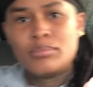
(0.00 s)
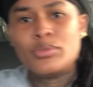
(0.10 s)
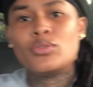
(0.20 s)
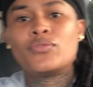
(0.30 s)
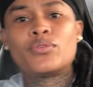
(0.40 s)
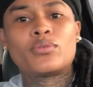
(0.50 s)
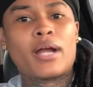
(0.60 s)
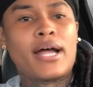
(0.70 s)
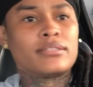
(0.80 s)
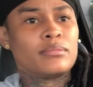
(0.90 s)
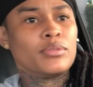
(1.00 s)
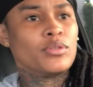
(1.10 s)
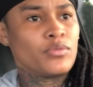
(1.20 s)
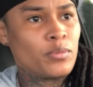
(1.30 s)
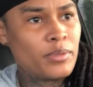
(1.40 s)
beautiful rise and
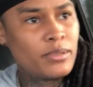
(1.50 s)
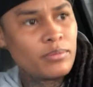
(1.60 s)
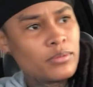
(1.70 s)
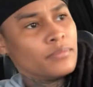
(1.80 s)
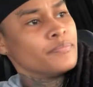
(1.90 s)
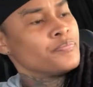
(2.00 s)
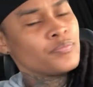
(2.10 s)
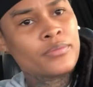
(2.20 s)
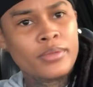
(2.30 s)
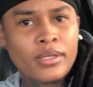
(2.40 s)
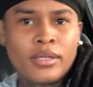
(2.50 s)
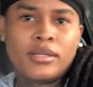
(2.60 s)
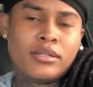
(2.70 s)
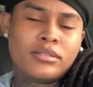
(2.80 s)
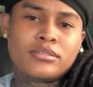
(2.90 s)
beautiful people.
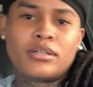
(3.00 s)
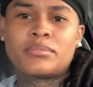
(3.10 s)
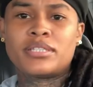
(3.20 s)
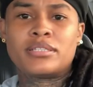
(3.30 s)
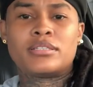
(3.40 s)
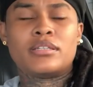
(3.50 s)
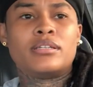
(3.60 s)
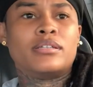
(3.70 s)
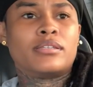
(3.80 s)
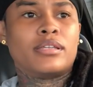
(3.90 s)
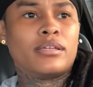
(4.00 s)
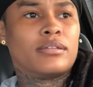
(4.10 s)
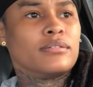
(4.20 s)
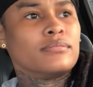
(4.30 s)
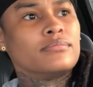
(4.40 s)
So I'm just sitting here
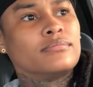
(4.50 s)
thinking,